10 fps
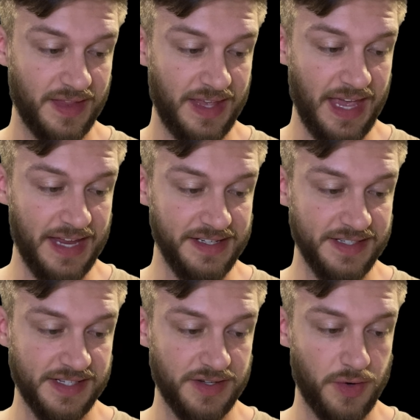
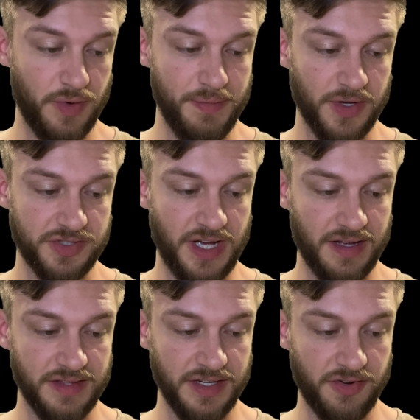candies coated with milk
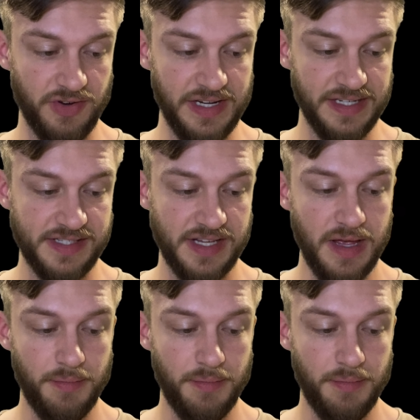chocolate ingredients,